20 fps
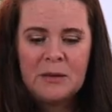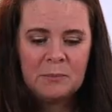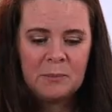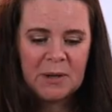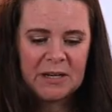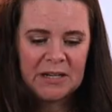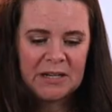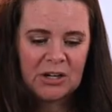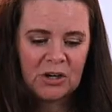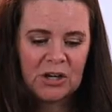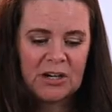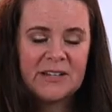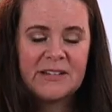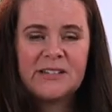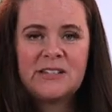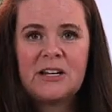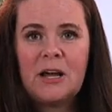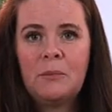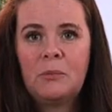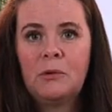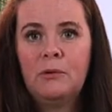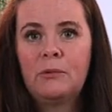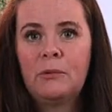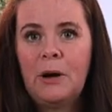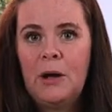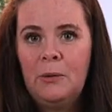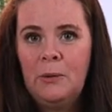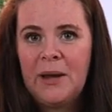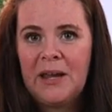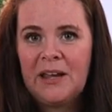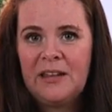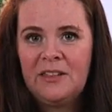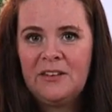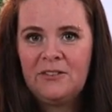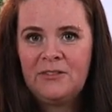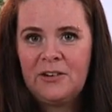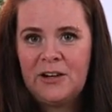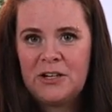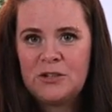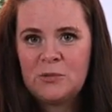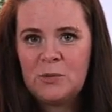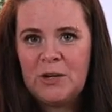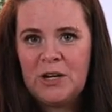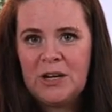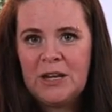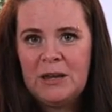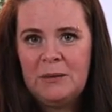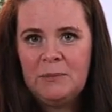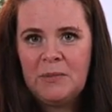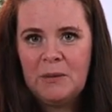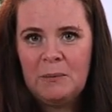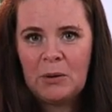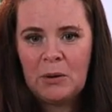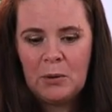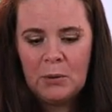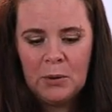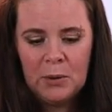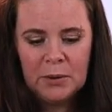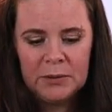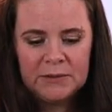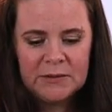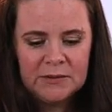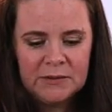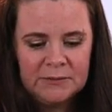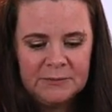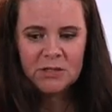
but they're gonna stop growing in the fridge when you keep them cold.